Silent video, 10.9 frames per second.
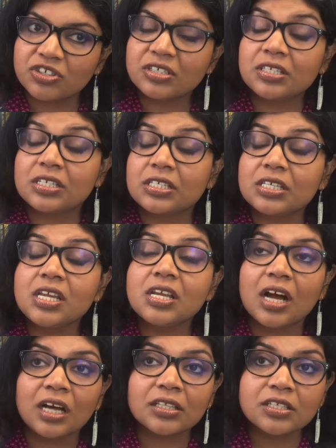Just seeing
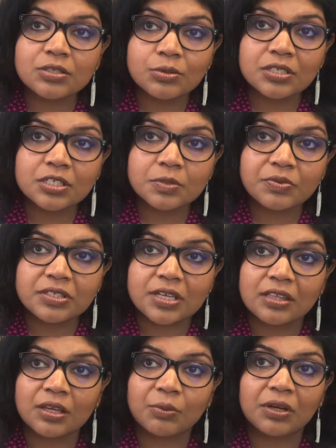other students
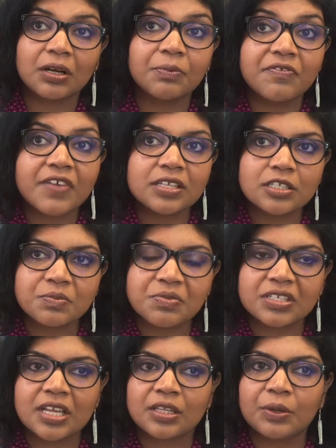present their work, professors
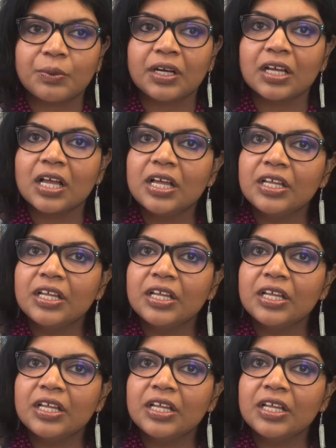present their work,